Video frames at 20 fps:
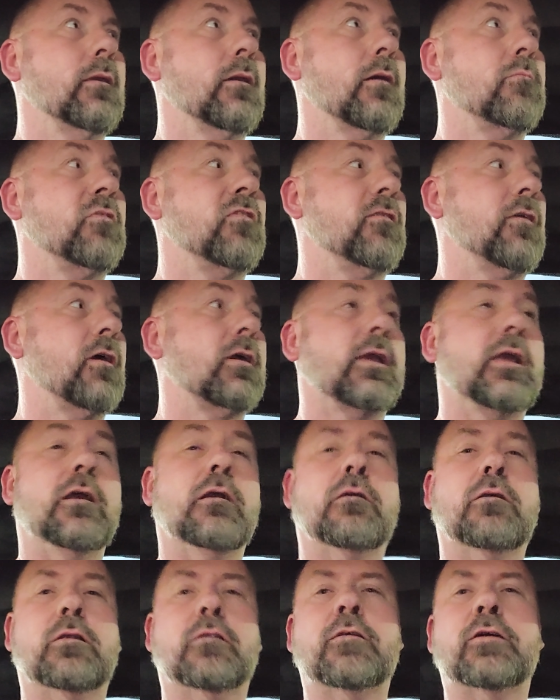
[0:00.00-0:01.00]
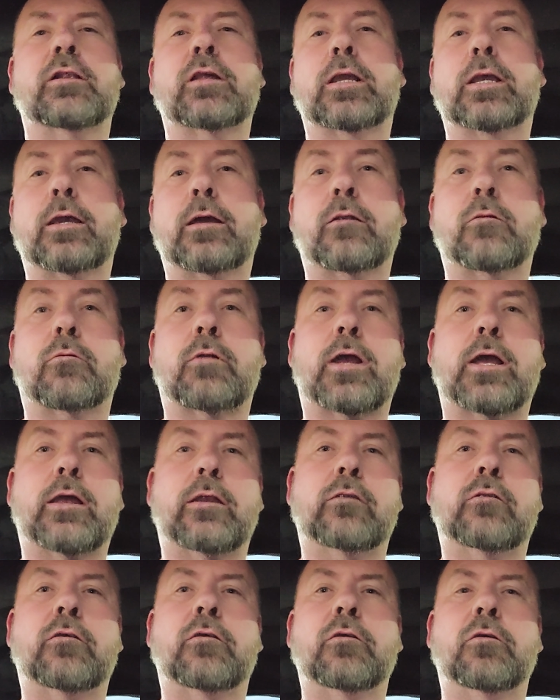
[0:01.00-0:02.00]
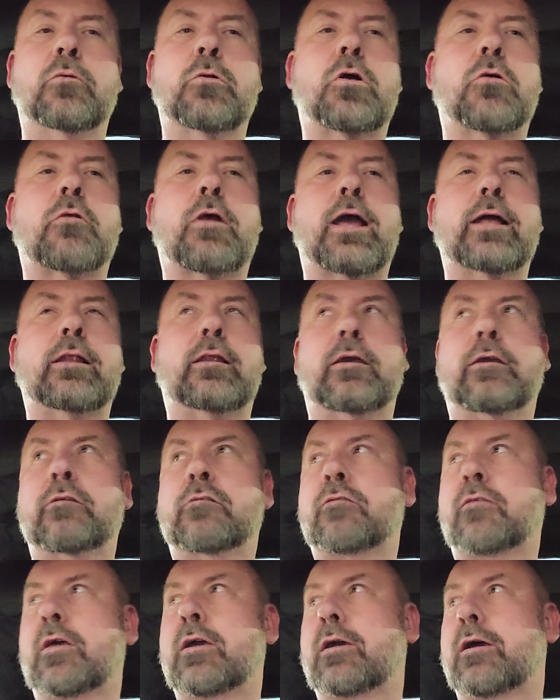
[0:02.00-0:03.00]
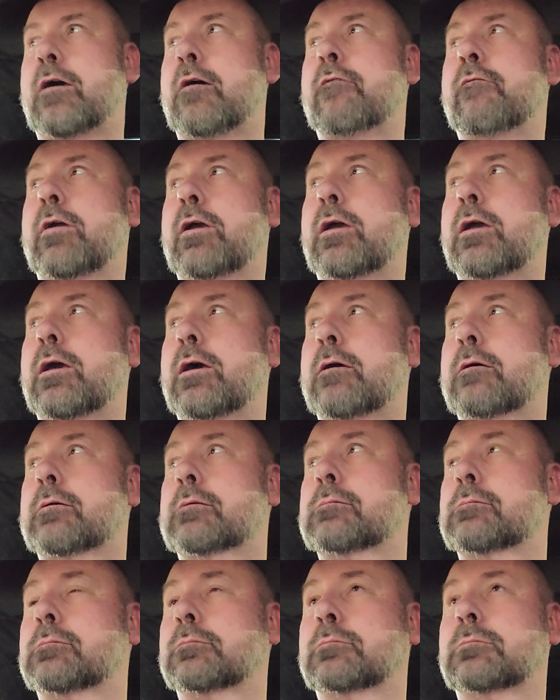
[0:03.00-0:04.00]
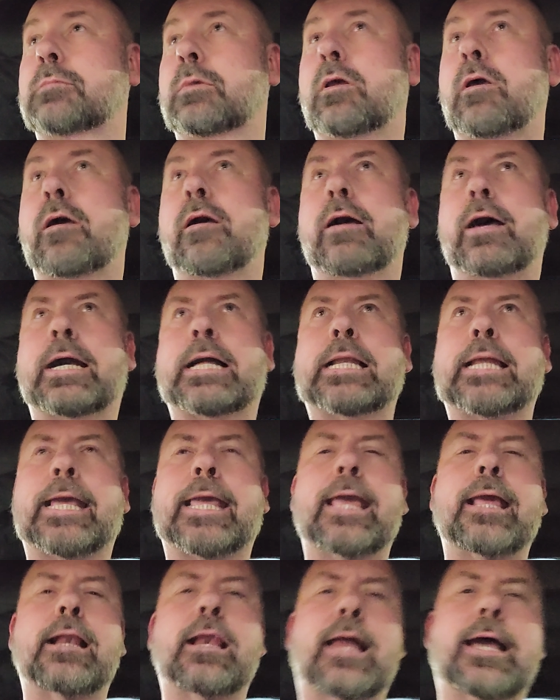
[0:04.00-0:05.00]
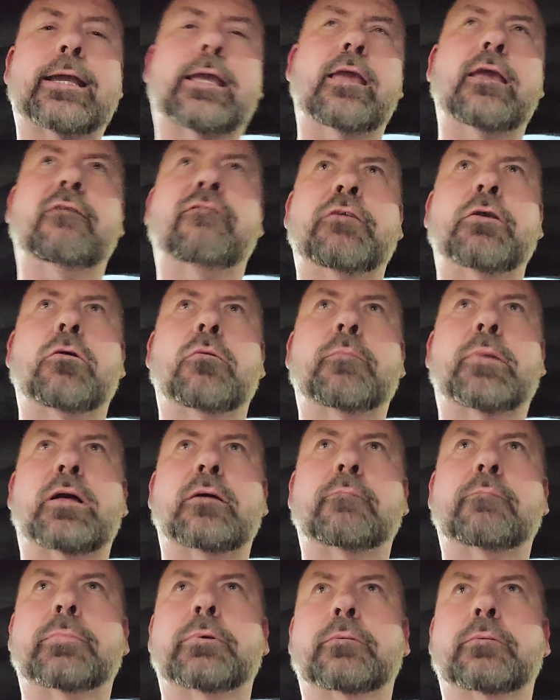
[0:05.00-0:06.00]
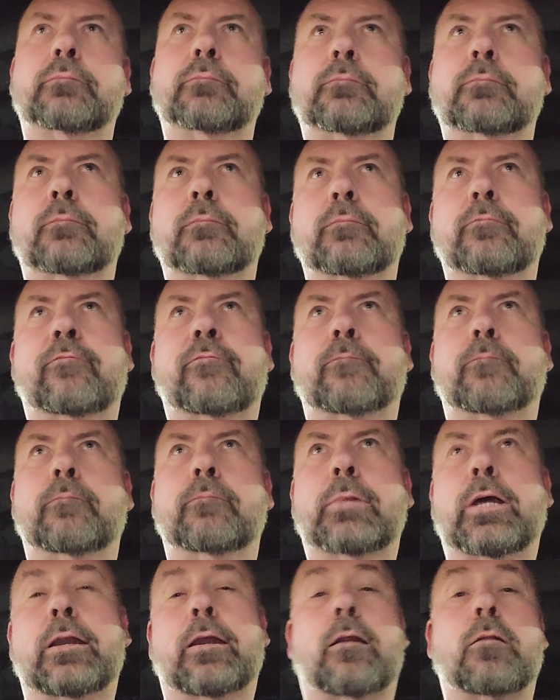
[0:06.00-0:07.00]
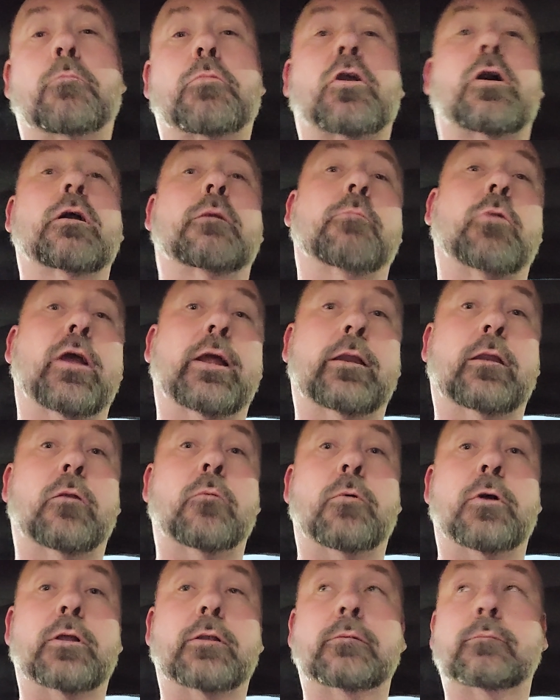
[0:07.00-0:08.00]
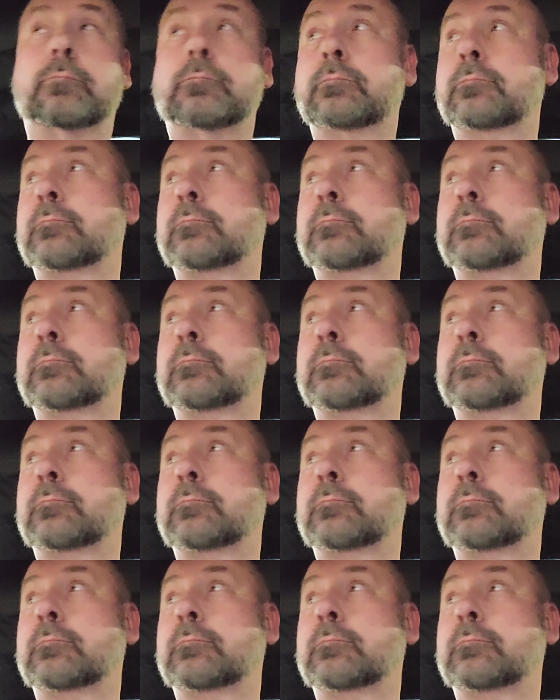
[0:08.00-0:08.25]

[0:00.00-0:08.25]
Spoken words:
I'm stuck here until I can get a ride to O'Reilly's. They have a clicky clacky fuel pump, an Edelbrock branded one,